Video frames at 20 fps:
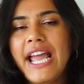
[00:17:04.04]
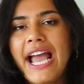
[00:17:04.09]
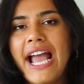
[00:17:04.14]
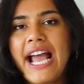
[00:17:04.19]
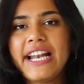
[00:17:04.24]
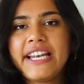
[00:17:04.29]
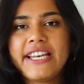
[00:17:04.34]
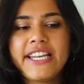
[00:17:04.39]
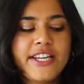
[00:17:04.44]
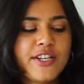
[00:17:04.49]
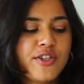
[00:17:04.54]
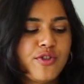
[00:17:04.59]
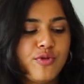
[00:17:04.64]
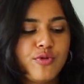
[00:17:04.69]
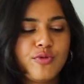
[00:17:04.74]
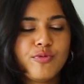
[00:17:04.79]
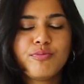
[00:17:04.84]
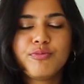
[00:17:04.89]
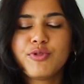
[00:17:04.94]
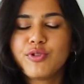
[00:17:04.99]
handy to
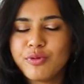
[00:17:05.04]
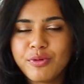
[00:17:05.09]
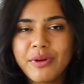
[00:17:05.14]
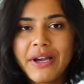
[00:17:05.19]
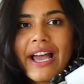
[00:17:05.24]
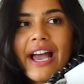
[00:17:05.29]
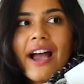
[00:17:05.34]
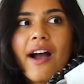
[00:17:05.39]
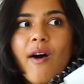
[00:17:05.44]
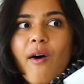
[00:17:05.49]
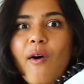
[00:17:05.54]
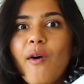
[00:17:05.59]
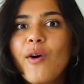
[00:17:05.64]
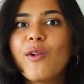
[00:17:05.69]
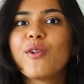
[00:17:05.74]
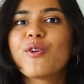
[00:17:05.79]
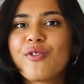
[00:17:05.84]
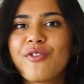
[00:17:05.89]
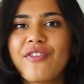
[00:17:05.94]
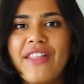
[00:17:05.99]
do
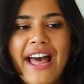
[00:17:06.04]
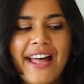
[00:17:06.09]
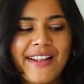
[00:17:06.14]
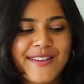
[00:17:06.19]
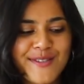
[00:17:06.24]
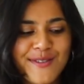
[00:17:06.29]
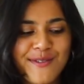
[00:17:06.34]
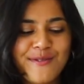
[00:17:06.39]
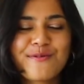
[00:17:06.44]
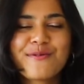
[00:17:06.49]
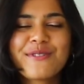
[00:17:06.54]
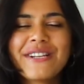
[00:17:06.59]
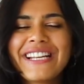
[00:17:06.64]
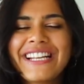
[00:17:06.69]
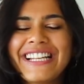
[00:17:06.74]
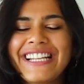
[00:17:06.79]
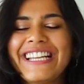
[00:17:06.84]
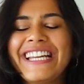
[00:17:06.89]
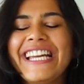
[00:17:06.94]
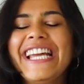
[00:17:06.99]
all of that. So
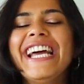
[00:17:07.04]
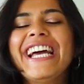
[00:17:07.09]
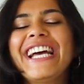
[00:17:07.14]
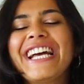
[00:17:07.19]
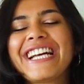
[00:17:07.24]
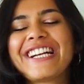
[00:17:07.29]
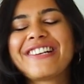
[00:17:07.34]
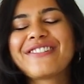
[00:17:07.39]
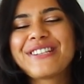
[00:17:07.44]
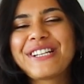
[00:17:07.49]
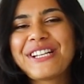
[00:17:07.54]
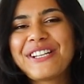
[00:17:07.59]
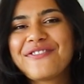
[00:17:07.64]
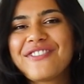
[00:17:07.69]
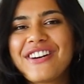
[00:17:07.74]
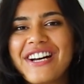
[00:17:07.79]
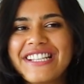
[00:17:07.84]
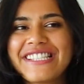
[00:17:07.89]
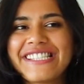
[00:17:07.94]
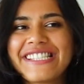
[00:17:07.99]
really
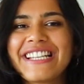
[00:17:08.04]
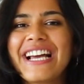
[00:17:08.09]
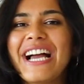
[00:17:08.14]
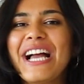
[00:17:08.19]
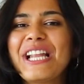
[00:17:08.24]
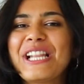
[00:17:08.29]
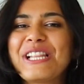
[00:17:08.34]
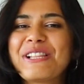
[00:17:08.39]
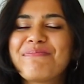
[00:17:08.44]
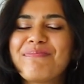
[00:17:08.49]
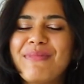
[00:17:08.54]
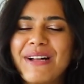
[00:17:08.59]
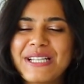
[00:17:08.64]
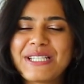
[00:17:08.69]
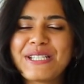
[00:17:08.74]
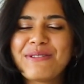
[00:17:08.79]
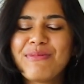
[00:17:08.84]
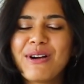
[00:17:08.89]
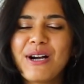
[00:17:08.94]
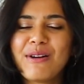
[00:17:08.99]
versatile,
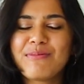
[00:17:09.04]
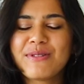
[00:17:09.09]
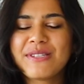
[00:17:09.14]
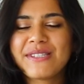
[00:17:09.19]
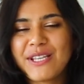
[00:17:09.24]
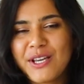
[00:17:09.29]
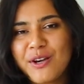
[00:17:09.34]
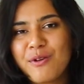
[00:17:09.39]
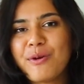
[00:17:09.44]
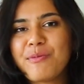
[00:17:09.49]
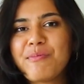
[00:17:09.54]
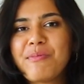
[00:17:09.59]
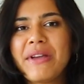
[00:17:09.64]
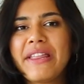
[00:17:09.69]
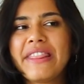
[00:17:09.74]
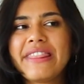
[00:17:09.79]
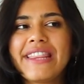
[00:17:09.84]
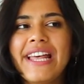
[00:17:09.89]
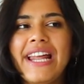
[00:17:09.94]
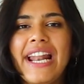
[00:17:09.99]
multi-purpose
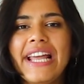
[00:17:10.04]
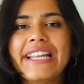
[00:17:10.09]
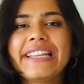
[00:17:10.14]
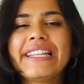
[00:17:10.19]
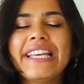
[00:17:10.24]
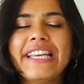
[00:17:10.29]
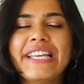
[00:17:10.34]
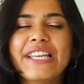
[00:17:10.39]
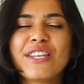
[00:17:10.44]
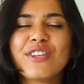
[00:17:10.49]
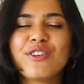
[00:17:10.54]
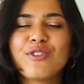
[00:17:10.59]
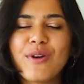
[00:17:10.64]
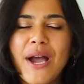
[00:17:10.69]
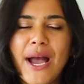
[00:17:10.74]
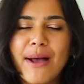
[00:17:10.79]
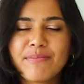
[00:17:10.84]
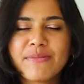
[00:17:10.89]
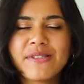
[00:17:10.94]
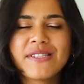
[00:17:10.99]
equipment that I think you
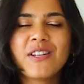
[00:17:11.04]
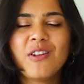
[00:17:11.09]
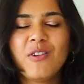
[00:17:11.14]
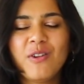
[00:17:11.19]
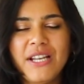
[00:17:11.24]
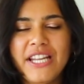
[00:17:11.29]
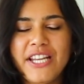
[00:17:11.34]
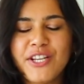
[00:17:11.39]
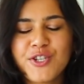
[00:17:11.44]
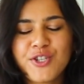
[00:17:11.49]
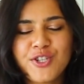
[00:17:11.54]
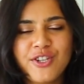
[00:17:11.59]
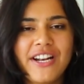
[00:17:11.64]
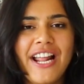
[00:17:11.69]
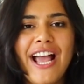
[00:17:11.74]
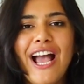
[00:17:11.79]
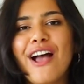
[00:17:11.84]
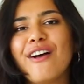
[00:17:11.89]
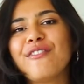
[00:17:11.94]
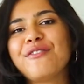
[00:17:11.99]
absolutely should
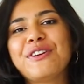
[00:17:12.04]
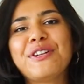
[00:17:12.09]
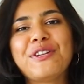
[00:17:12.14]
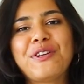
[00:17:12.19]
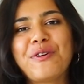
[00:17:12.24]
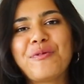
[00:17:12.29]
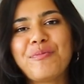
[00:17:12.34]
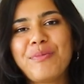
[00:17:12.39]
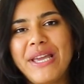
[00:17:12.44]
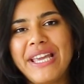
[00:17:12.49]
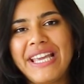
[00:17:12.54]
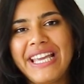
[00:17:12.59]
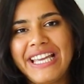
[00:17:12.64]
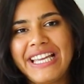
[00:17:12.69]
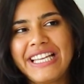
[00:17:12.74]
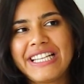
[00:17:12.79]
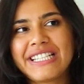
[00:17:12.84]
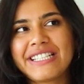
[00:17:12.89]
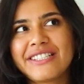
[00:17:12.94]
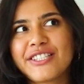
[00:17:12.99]
have in your
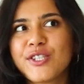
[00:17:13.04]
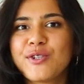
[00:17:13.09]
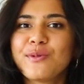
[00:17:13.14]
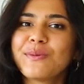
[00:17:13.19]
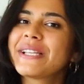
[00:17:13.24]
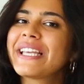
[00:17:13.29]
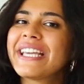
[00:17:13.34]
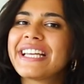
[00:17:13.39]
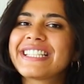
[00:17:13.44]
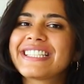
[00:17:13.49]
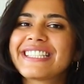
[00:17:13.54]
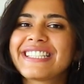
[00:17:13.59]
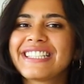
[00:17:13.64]
baking toolkit.